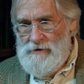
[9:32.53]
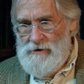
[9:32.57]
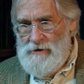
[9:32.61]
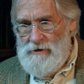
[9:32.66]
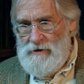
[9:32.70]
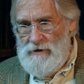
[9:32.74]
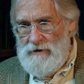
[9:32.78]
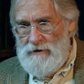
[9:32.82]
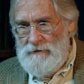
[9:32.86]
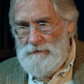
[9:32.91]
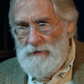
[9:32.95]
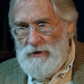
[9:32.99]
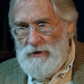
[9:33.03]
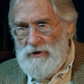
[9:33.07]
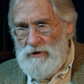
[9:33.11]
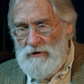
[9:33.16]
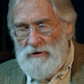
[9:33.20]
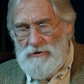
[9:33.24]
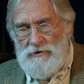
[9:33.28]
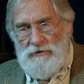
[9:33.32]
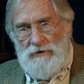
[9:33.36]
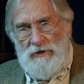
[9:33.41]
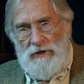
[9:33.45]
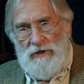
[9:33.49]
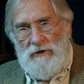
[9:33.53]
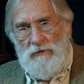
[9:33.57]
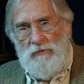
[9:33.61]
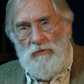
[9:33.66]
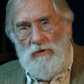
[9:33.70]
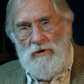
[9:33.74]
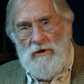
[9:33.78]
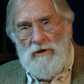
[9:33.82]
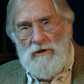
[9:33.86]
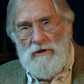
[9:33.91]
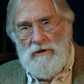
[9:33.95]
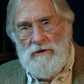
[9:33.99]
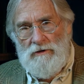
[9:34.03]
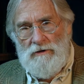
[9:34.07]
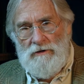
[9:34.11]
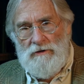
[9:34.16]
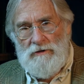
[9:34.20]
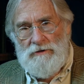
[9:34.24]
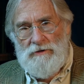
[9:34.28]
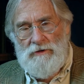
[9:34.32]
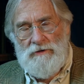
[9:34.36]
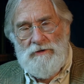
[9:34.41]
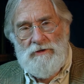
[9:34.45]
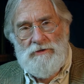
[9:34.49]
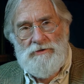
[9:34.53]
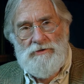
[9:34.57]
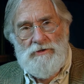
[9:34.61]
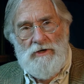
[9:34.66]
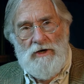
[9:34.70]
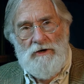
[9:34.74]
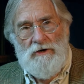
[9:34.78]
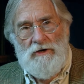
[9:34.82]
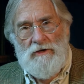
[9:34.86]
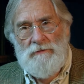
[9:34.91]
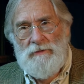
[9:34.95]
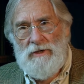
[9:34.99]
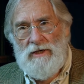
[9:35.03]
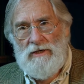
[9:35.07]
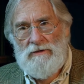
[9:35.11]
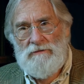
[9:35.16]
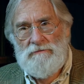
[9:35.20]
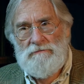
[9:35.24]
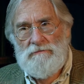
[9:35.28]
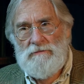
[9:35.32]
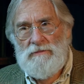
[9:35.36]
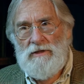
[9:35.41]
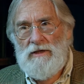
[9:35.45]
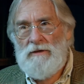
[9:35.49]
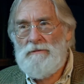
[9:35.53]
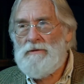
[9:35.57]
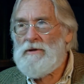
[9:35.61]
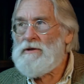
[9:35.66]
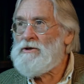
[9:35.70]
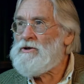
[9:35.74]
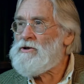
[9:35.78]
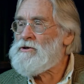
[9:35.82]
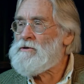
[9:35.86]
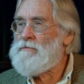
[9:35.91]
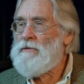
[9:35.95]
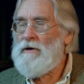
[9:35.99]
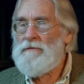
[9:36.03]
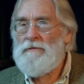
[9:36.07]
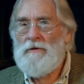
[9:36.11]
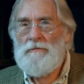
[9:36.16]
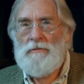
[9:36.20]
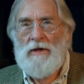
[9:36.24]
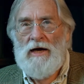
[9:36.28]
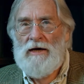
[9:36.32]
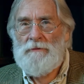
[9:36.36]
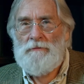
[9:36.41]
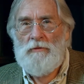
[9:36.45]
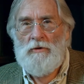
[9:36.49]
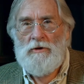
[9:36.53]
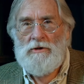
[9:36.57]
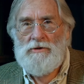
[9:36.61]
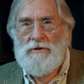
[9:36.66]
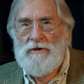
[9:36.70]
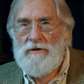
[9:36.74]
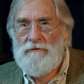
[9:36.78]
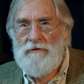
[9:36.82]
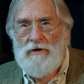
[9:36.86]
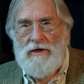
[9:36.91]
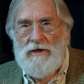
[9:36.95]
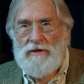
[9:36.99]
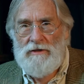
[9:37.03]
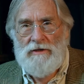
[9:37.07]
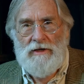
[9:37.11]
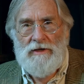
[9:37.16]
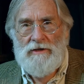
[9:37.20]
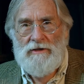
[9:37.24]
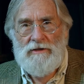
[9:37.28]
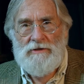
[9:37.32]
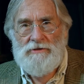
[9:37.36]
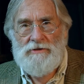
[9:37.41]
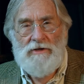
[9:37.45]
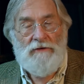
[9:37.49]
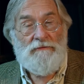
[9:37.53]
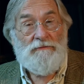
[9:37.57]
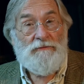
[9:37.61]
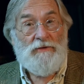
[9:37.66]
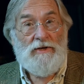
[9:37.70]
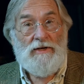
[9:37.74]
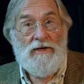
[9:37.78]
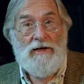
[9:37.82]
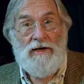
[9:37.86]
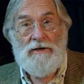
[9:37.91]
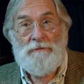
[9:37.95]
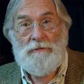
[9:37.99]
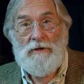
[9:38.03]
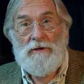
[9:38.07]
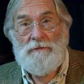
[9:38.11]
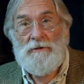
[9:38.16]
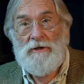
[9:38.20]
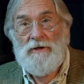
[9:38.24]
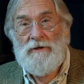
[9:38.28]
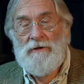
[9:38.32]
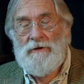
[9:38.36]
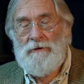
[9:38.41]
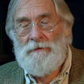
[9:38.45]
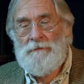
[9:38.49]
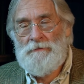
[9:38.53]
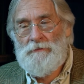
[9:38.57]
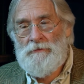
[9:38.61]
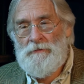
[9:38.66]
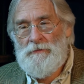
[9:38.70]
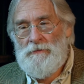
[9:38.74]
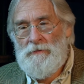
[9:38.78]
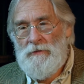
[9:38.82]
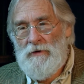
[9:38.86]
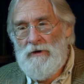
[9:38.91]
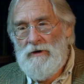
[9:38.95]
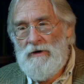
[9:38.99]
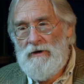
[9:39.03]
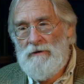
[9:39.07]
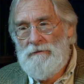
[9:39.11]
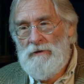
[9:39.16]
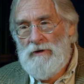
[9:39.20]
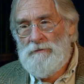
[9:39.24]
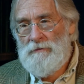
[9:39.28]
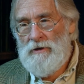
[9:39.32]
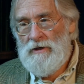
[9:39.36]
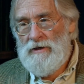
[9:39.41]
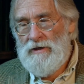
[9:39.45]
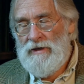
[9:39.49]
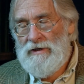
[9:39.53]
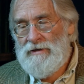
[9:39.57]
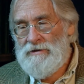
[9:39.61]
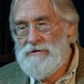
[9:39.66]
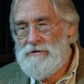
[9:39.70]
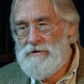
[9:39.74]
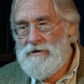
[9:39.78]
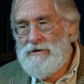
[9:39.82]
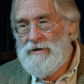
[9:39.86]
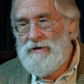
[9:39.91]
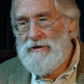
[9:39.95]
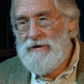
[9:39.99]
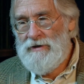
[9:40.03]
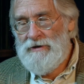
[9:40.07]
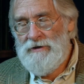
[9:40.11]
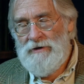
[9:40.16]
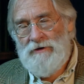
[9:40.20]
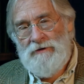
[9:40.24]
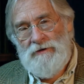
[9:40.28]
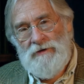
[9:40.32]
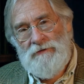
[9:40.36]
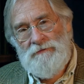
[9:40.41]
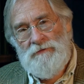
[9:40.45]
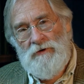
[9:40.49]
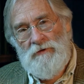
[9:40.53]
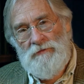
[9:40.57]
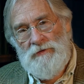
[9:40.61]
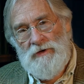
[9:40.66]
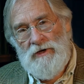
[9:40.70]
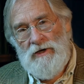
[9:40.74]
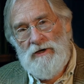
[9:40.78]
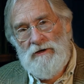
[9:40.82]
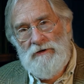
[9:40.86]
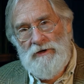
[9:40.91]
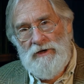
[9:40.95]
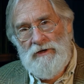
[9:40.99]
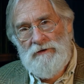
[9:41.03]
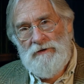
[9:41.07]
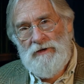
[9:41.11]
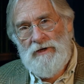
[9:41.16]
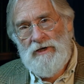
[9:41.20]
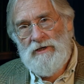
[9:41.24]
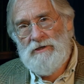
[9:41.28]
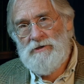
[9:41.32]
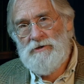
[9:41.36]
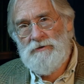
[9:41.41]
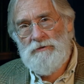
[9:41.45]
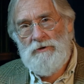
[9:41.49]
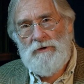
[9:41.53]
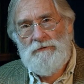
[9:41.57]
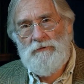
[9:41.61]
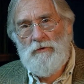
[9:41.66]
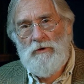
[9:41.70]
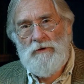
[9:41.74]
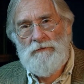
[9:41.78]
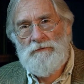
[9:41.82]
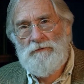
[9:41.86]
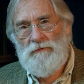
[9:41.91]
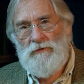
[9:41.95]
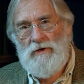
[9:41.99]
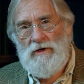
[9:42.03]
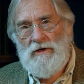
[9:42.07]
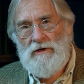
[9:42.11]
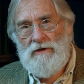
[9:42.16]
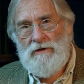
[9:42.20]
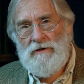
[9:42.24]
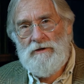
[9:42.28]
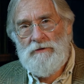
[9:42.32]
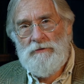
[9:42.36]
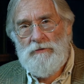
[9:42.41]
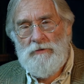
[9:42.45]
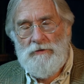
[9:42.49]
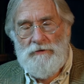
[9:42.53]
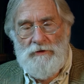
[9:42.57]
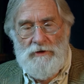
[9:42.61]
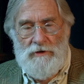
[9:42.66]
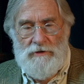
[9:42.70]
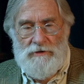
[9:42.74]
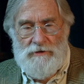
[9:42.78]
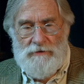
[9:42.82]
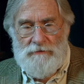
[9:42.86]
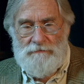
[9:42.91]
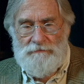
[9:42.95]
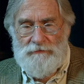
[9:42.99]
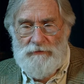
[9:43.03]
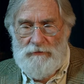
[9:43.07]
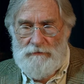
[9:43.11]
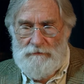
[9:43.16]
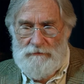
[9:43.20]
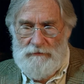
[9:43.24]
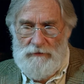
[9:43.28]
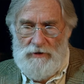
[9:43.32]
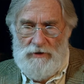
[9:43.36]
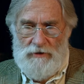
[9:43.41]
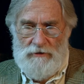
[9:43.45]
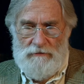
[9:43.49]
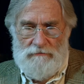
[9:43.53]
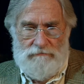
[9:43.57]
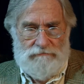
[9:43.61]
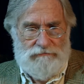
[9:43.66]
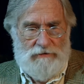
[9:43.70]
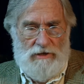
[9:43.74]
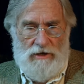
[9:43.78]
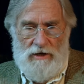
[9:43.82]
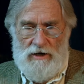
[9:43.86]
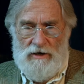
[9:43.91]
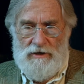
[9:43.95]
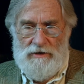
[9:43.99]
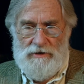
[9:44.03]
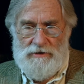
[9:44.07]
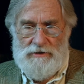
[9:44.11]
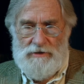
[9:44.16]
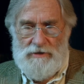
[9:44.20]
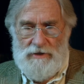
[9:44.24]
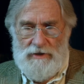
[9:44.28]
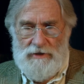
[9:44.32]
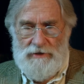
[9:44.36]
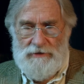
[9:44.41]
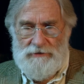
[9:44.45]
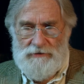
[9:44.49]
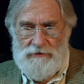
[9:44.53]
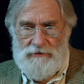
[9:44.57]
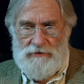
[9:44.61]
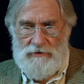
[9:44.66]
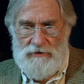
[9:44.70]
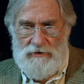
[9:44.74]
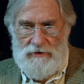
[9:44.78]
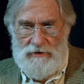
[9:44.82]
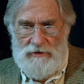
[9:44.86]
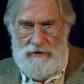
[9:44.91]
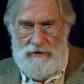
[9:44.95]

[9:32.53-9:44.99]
uh, but he also had a wall that started about maybe just above the blackboards, whatever height that is, seven feet high maybe, uh, maybe less. And for there and the next three or four feet were these, you know, card-sized